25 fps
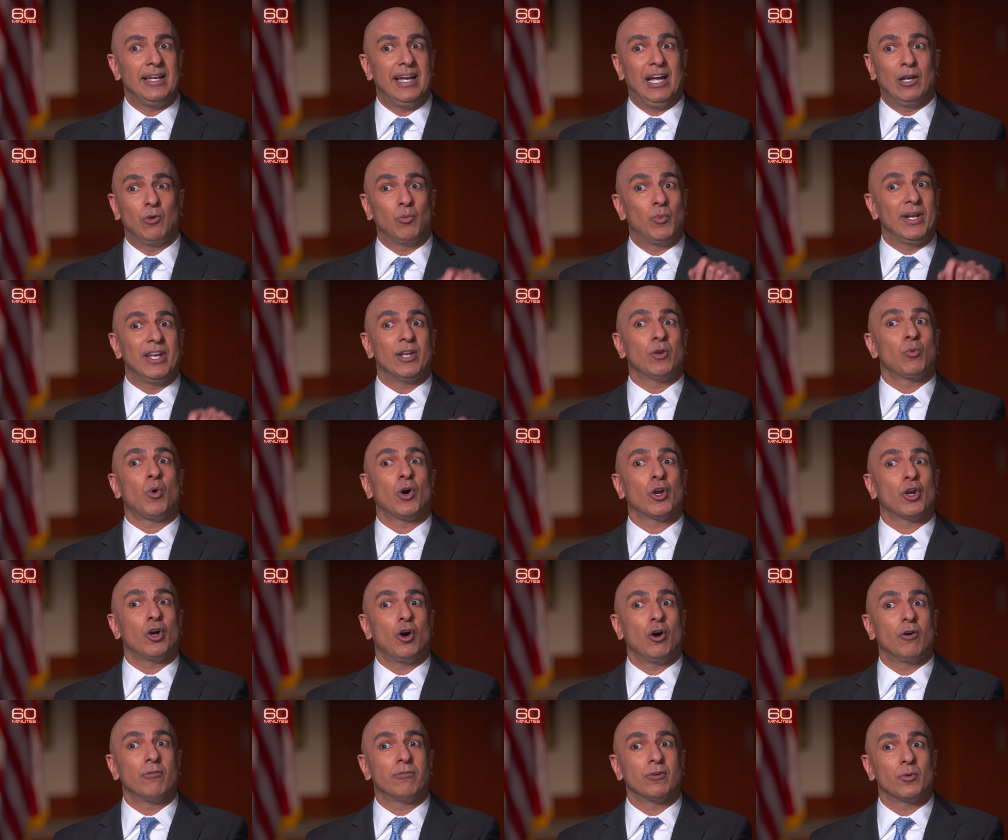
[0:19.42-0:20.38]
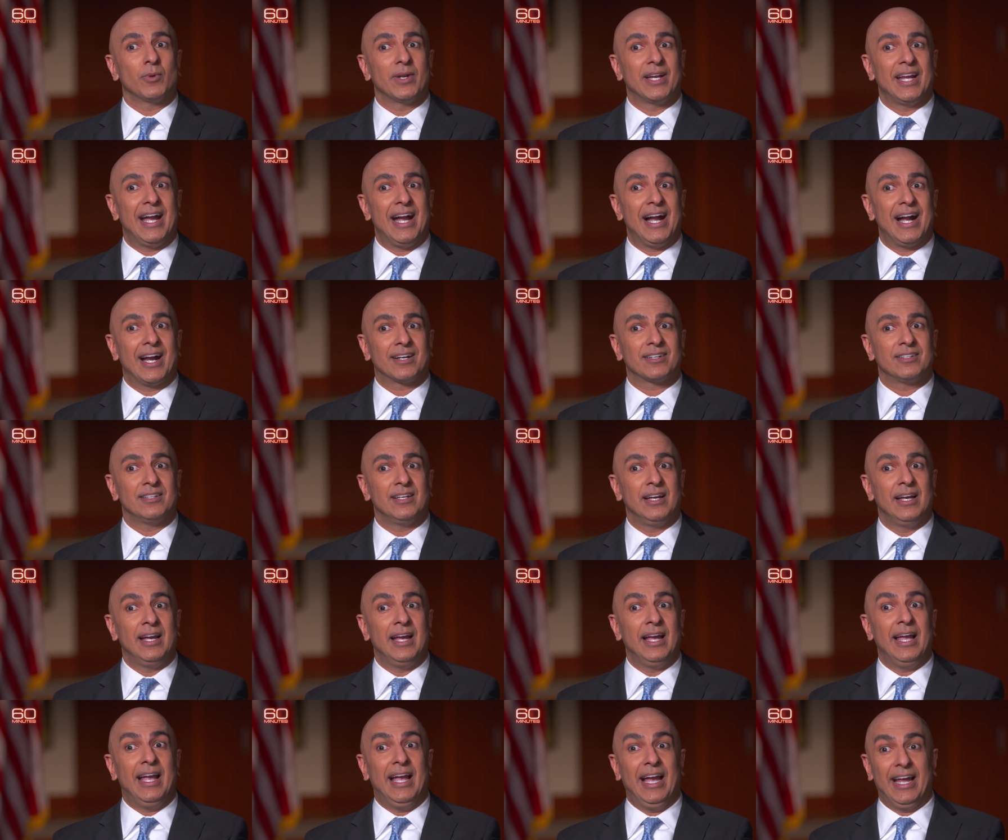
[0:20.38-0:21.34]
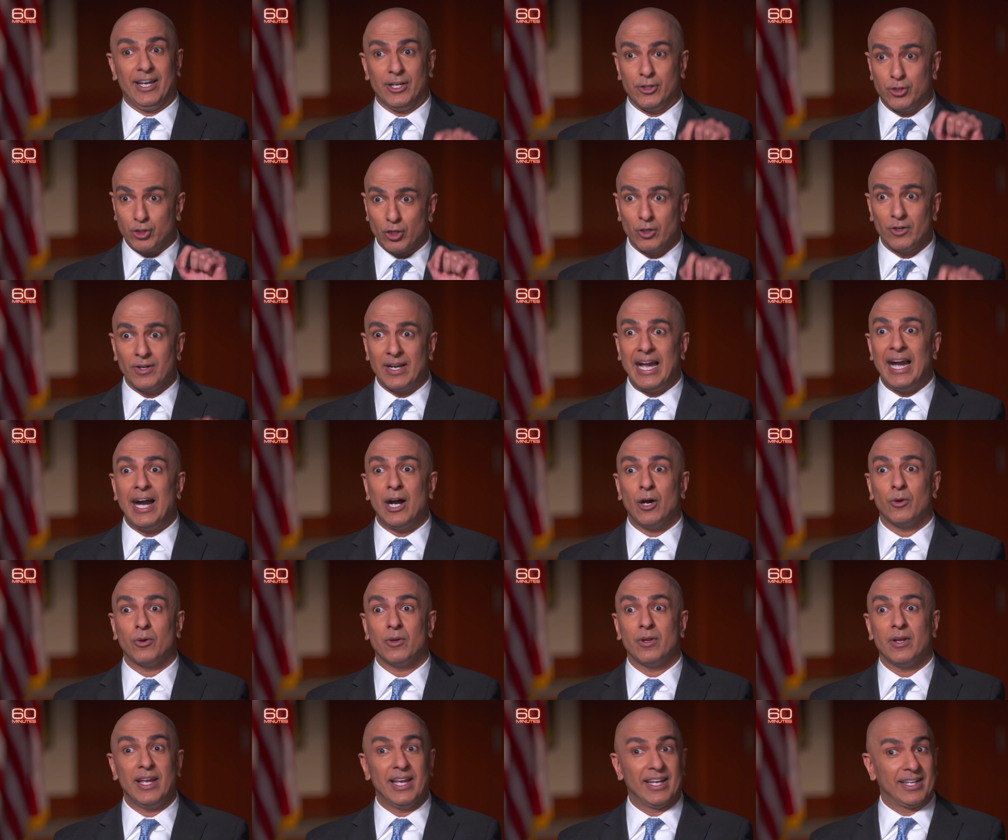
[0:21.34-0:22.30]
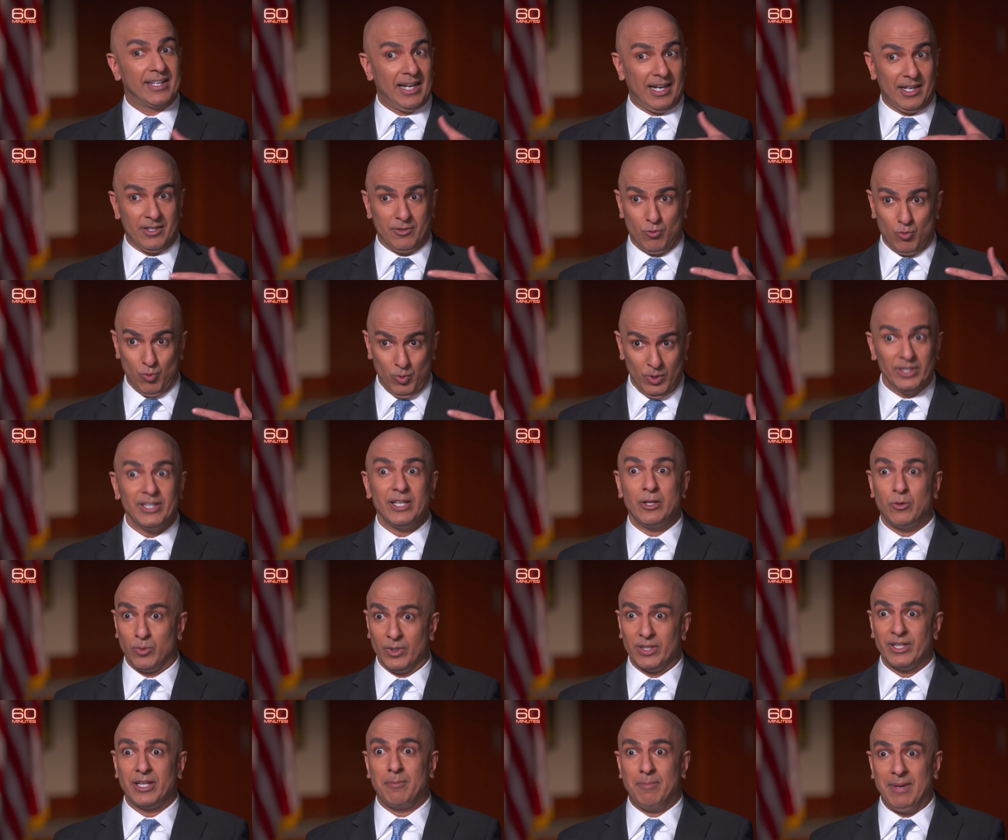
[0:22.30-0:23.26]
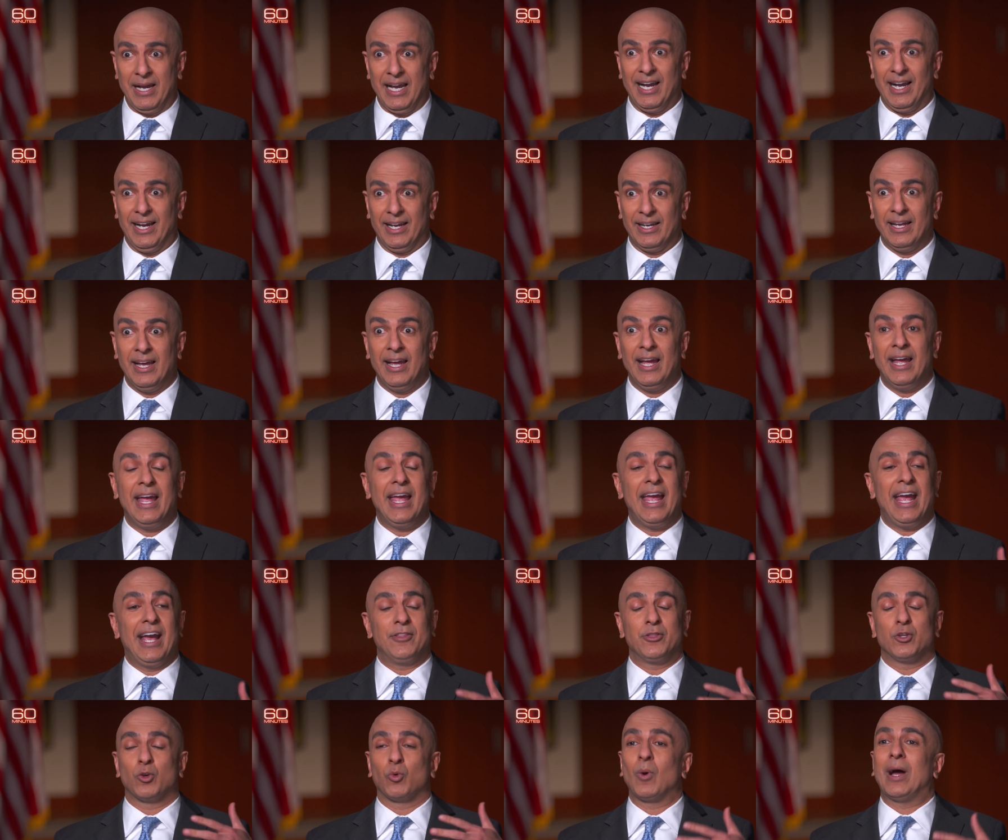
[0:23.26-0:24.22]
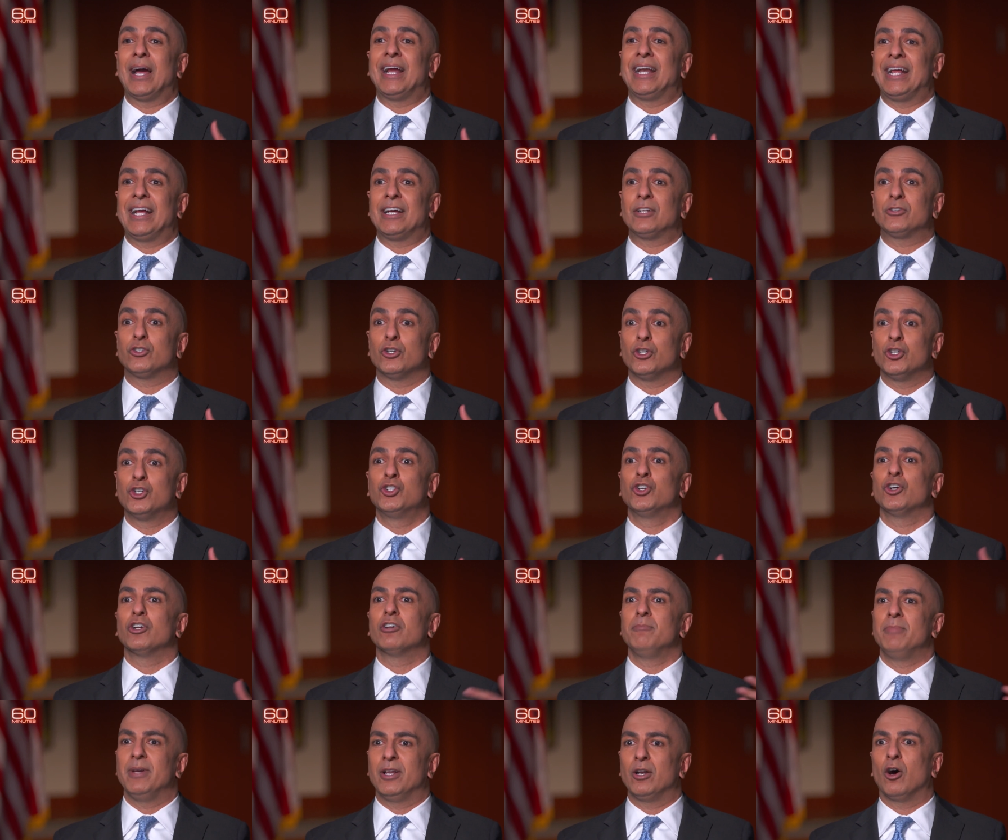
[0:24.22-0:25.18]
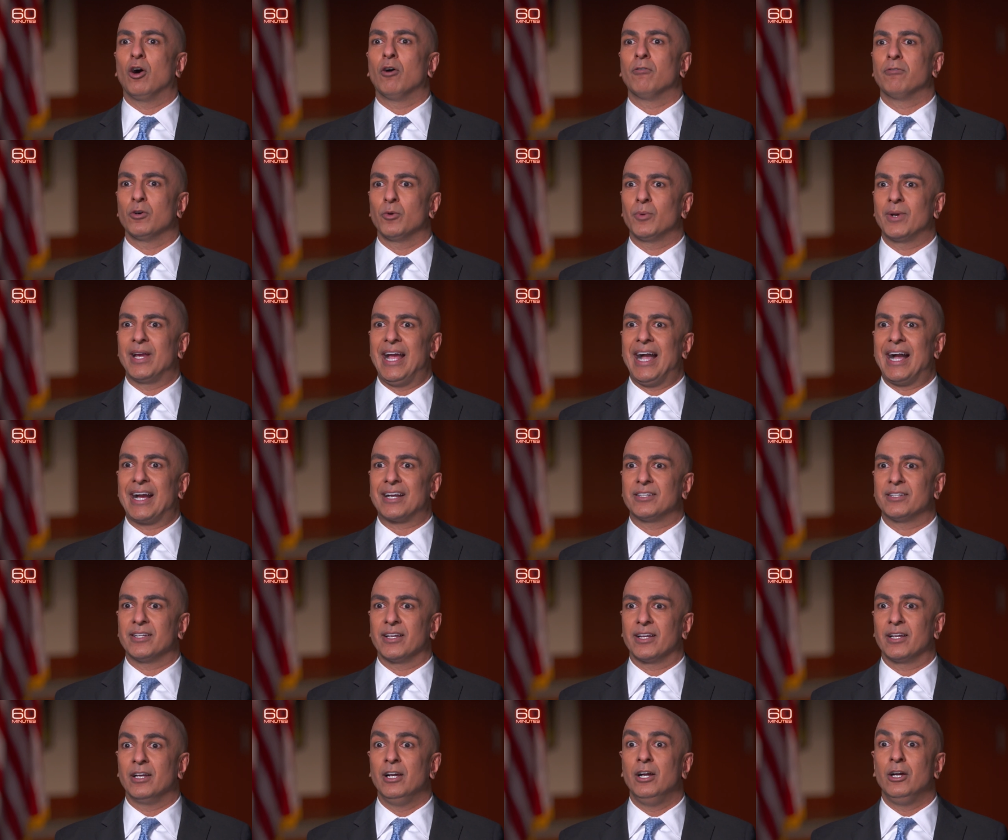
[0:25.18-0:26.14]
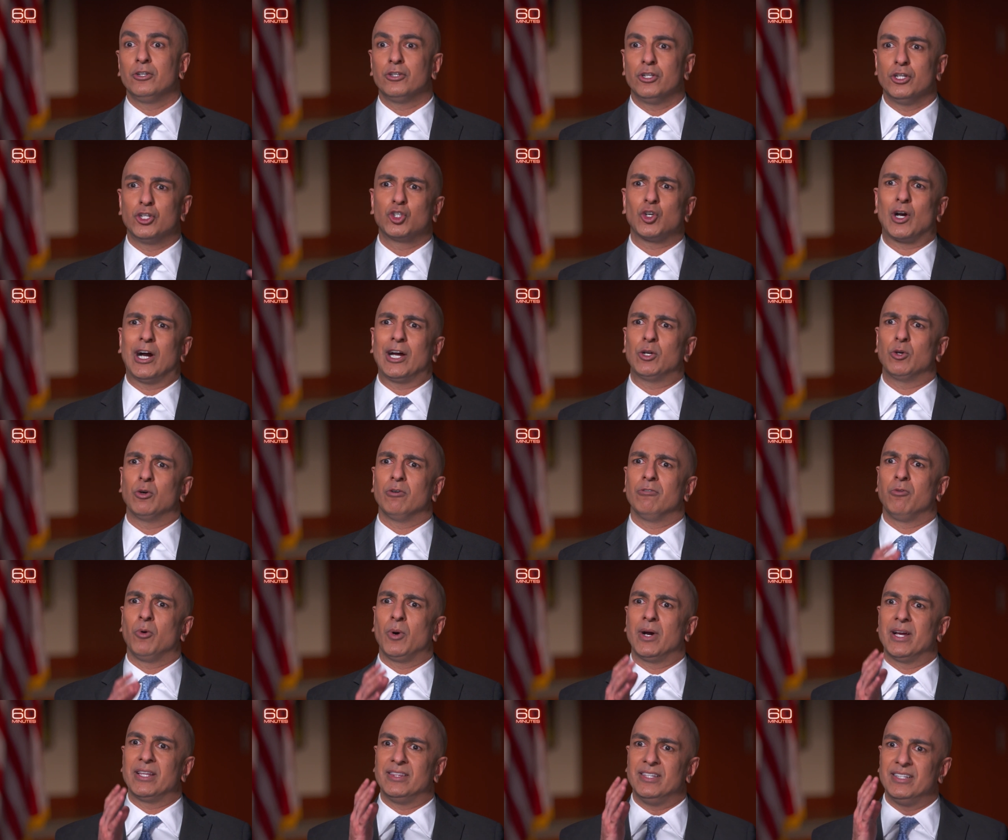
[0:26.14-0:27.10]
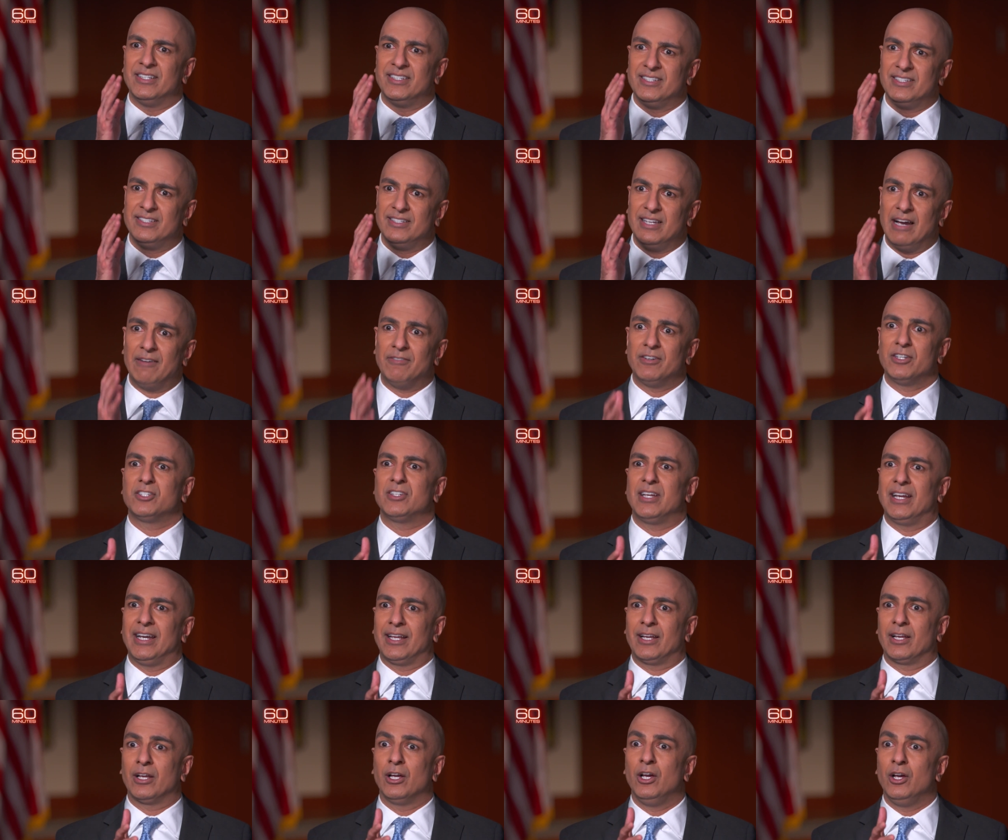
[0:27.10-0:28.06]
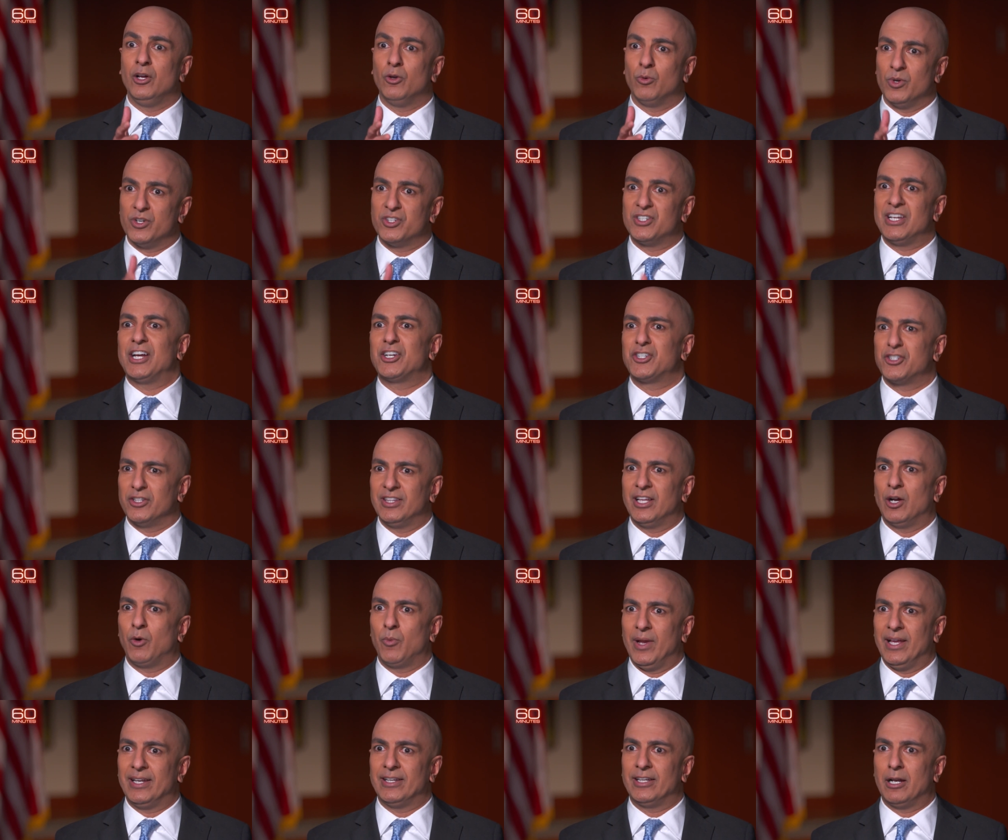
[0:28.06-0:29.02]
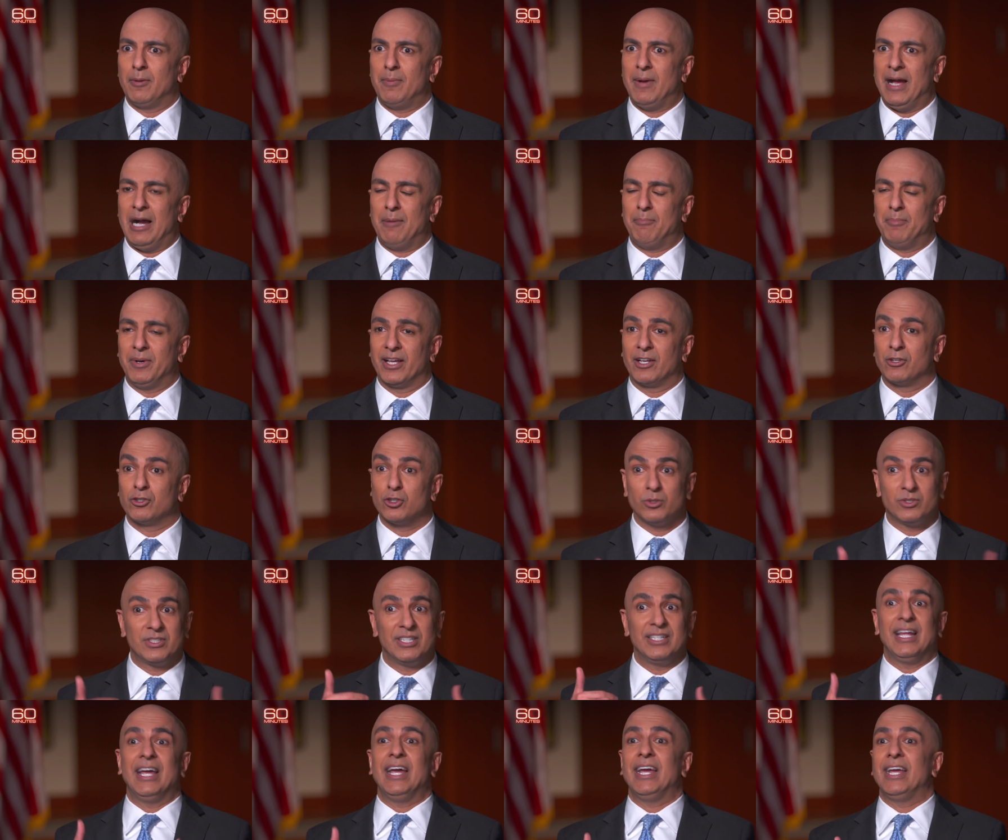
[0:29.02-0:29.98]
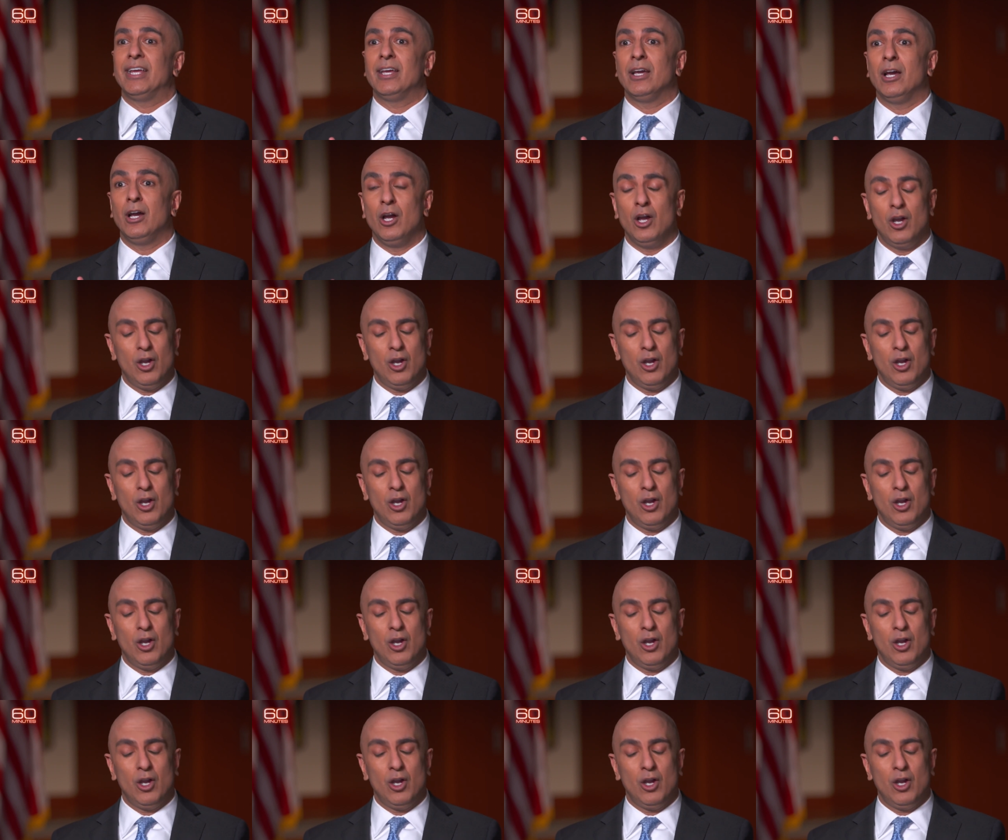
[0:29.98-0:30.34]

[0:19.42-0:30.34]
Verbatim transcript: and we didn't want to overreact. And it turned out it got really, really bad, and the right answer should have been overreacting to try to avoid the devastating recession that we ended up happening. So today,